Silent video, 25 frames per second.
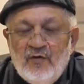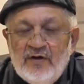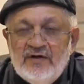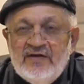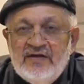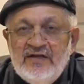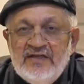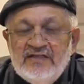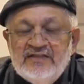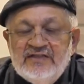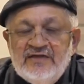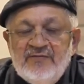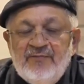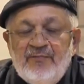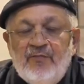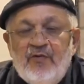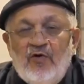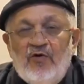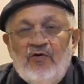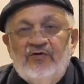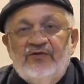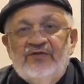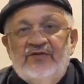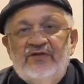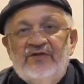What is
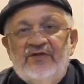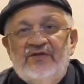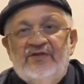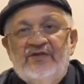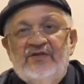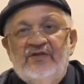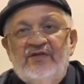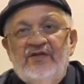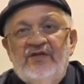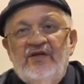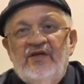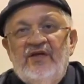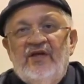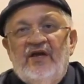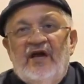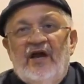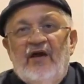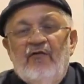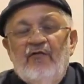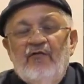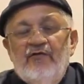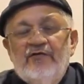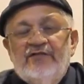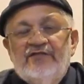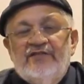important?
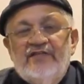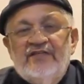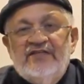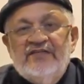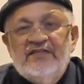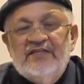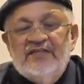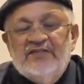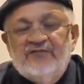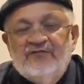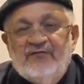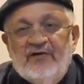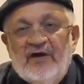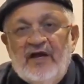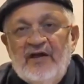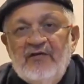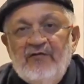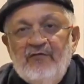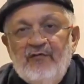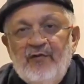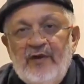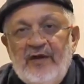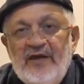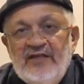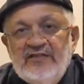I will suggest
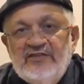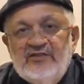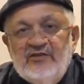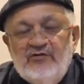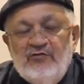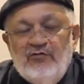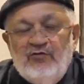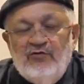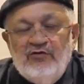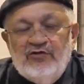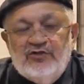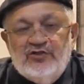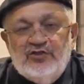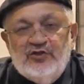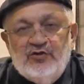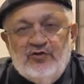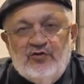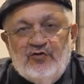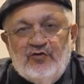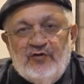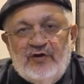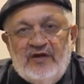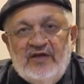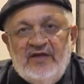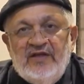5 ways in which
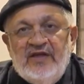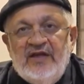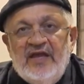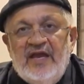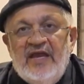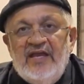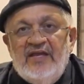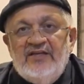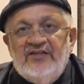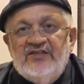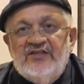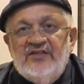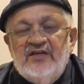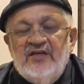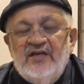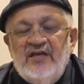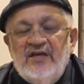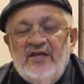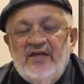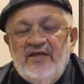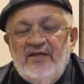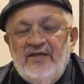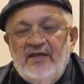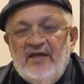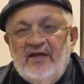you could engage
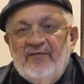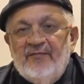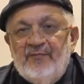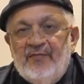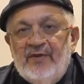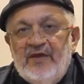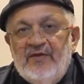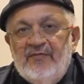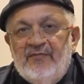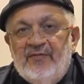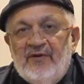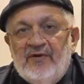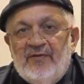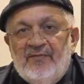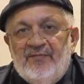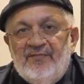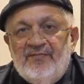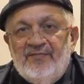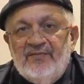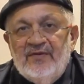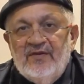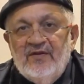young people.